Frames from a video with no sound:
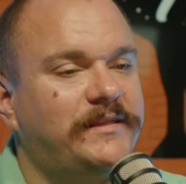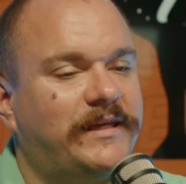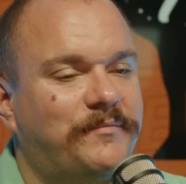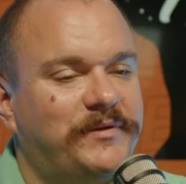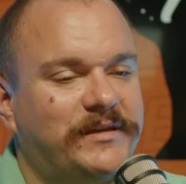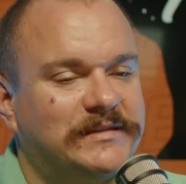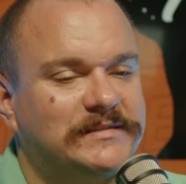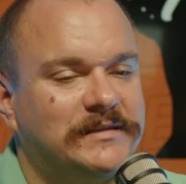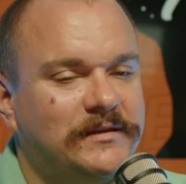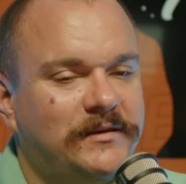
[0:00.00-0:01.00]
that because
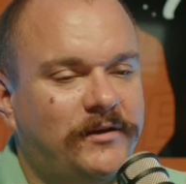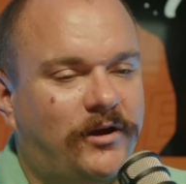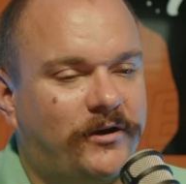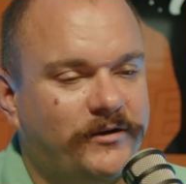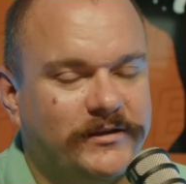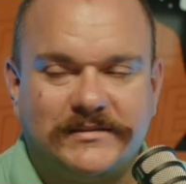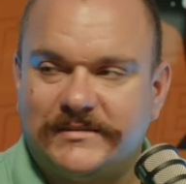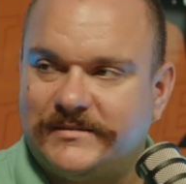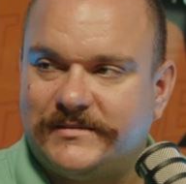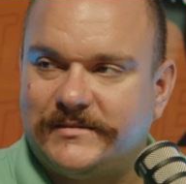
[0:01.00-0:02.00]

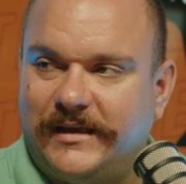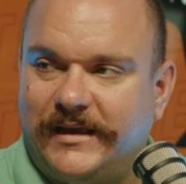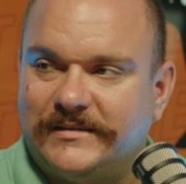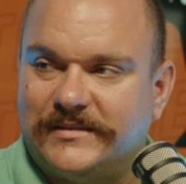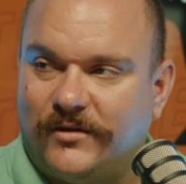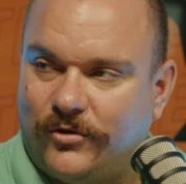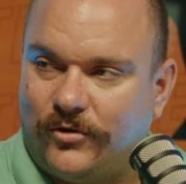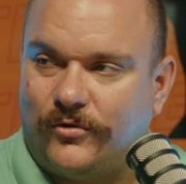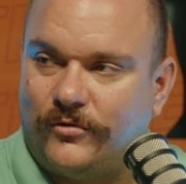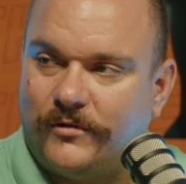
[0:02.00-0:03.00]
artists as a
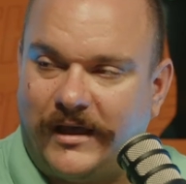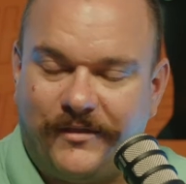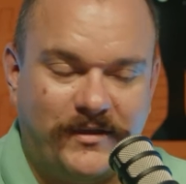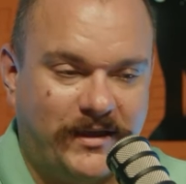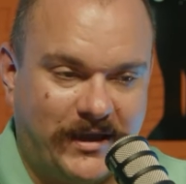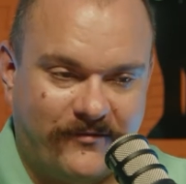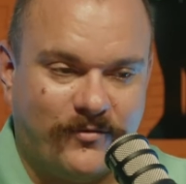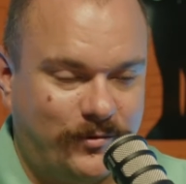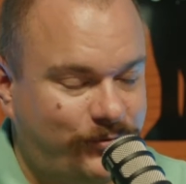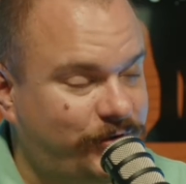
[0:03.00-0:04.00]
whole, I think
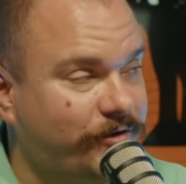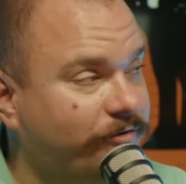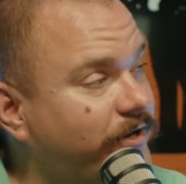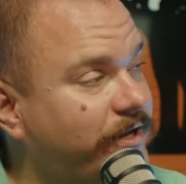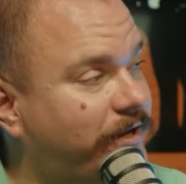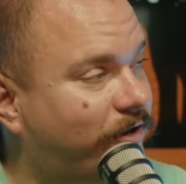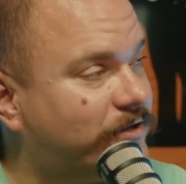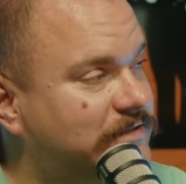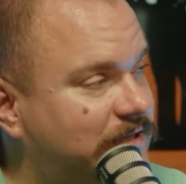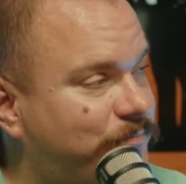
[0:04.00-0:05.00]
everyone would agree, are
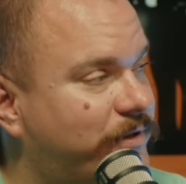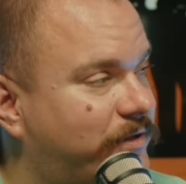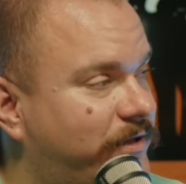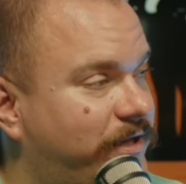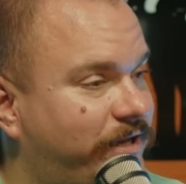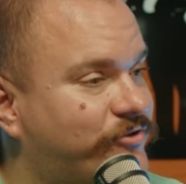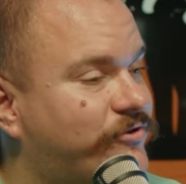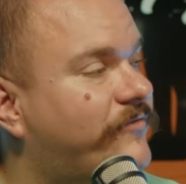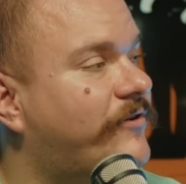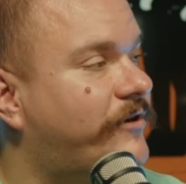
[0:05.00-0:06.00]
typically
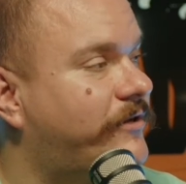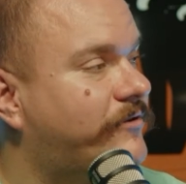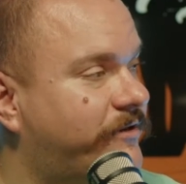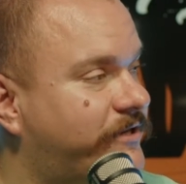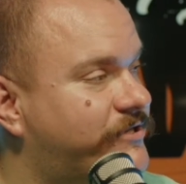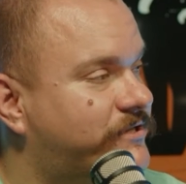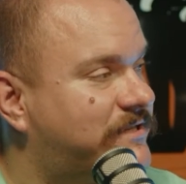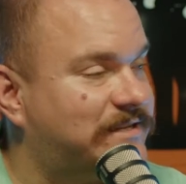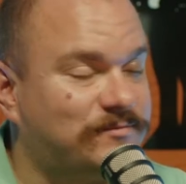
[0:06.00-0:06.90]
introverted creatures. That's